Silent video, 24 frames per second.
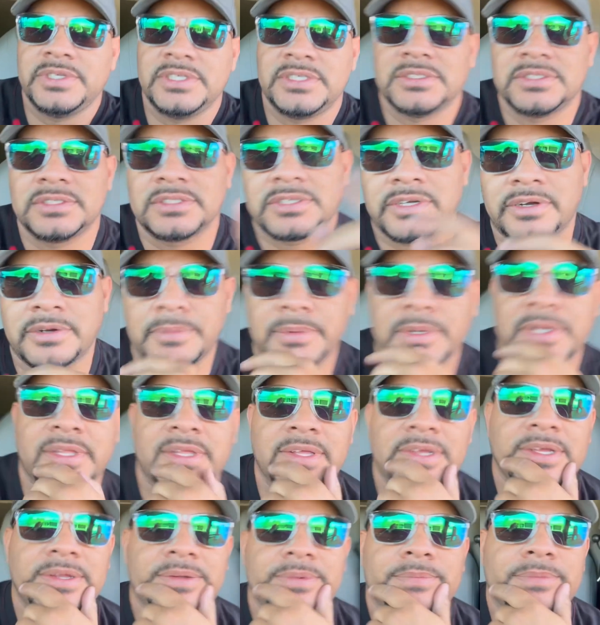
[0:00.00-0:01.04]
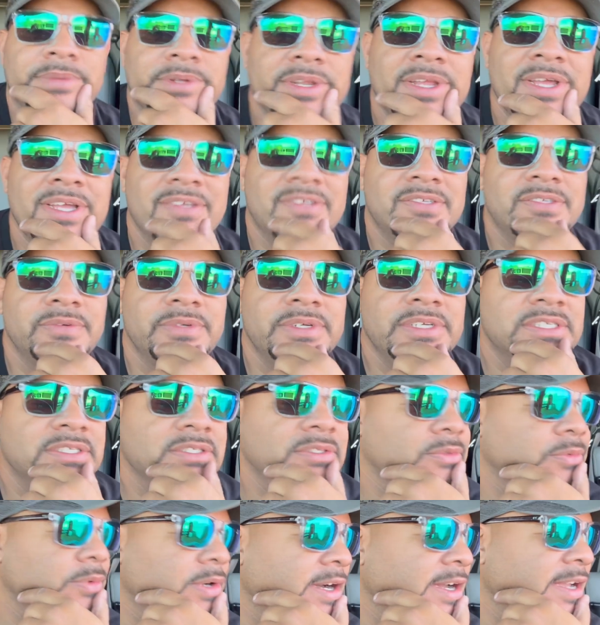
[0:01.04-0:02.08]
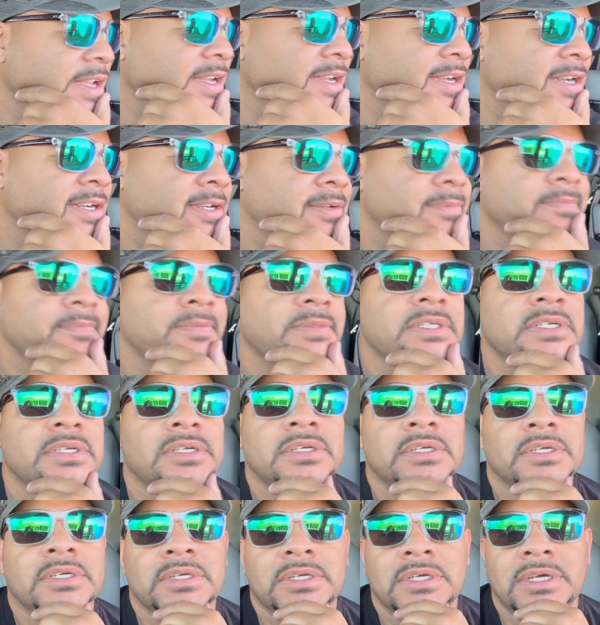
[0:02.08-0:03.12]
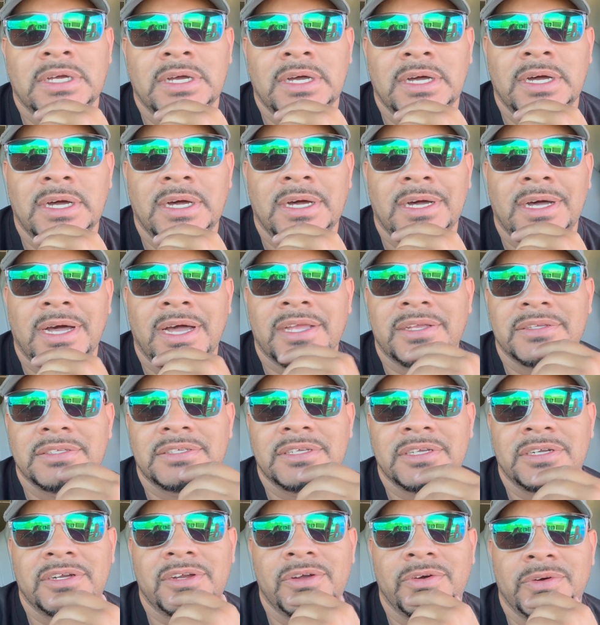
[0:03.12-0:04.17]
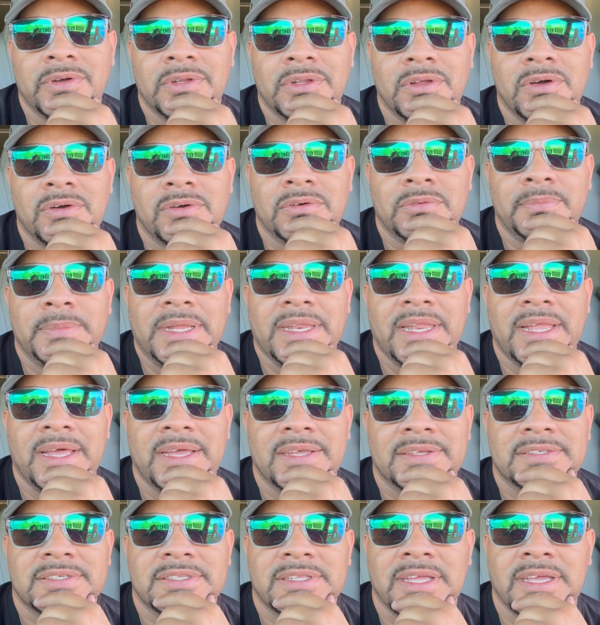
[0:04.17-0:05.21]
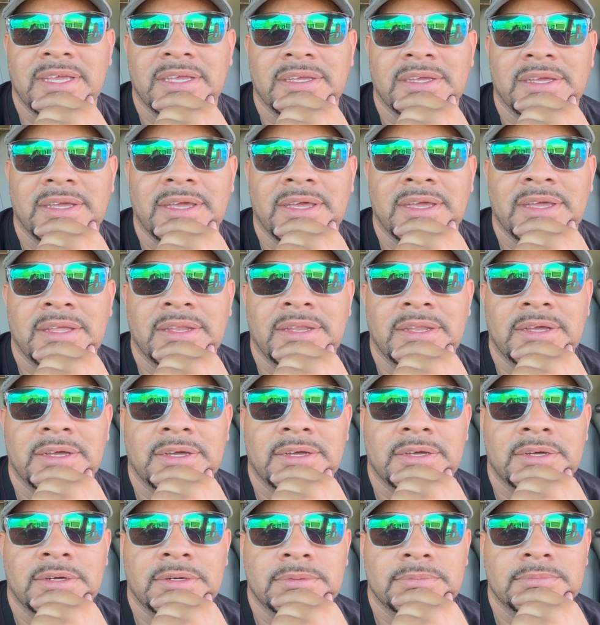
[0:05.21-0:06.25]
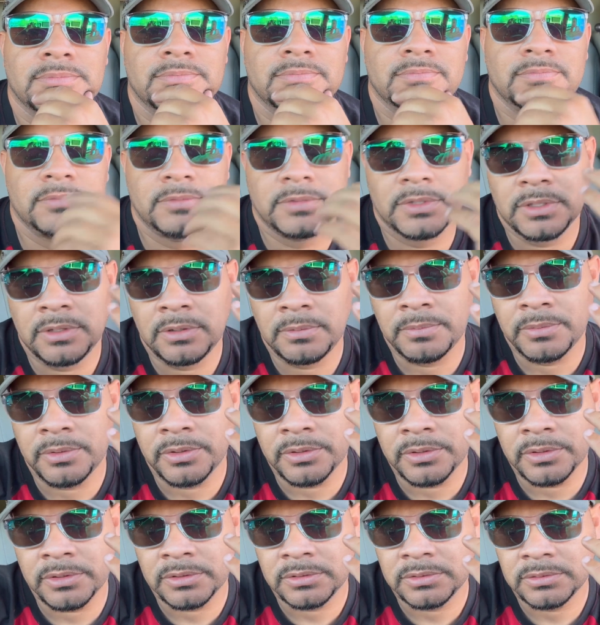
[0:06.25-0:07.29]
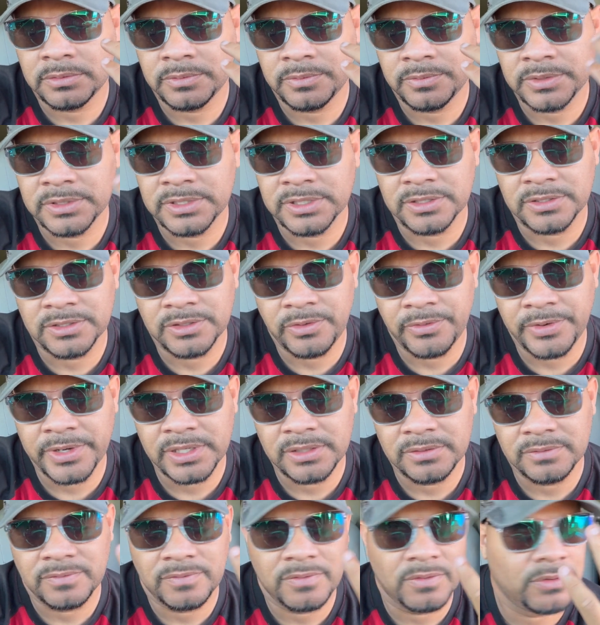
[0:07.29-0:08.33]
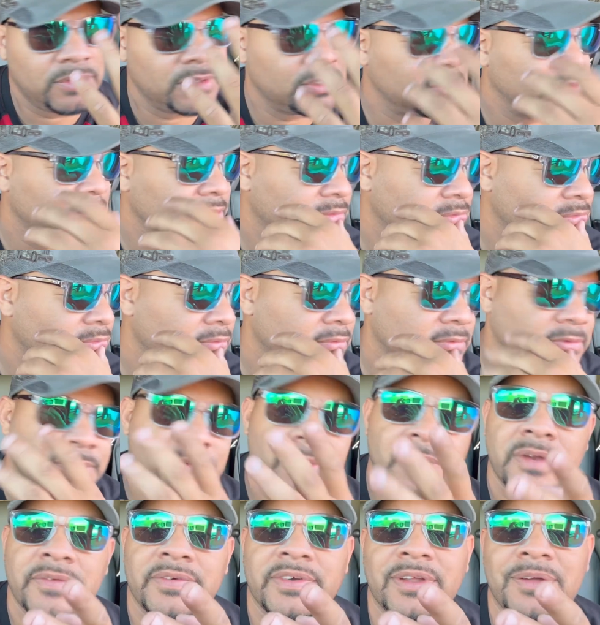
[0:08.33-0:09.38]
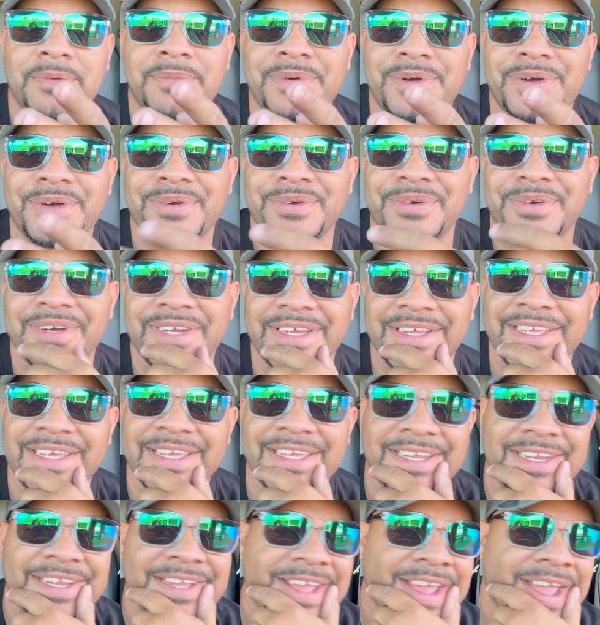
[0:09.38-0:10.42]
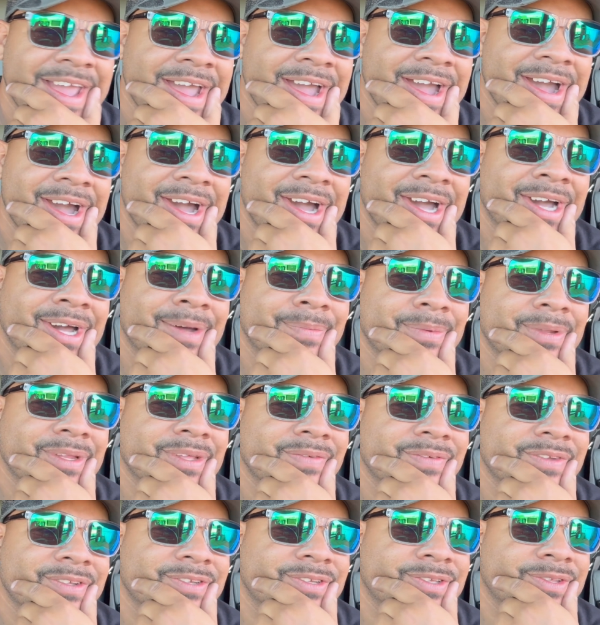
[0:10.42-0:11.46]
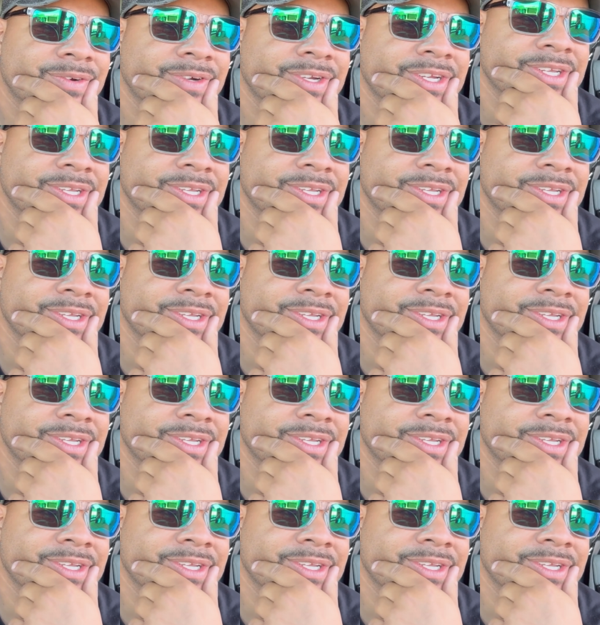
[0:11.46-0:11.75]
sorry about that. The last 2 reasons why I consider going local on my last thing. And number, what's this, 3, 4? Whatever number we're in. I believe it's 3.